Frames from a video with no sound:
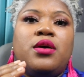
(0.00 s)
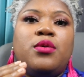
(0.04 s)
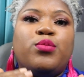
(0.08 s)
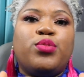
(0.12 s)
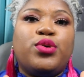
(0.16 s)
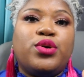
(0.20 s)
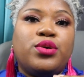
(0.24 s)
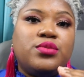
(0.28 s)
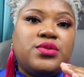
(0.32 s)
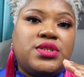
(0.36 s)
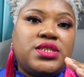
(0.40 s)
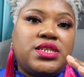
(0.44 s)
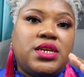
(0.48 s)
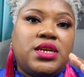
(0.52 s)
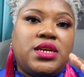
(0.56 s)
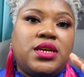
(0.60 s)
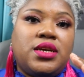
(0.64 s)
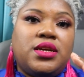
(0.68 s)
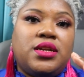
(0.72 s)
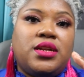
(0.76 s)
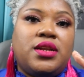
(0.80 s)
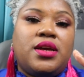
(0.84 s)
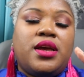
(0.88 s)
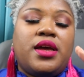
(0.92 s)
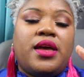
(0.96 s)

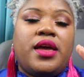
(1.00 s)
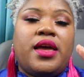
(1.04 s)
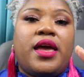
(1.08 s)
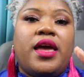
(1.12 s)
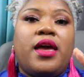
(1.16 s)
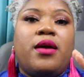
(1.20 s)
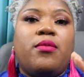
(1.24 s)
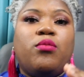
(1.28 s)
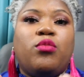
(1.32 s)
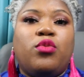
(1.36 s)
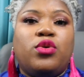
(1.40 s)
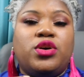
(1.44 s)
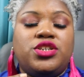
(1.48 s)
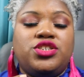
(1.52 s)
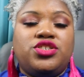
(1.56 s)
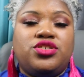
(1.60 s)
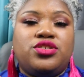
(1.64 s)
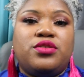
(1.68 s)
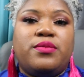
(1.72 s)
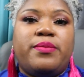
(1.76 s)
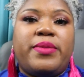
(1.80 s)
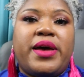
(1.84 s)
protein and moisture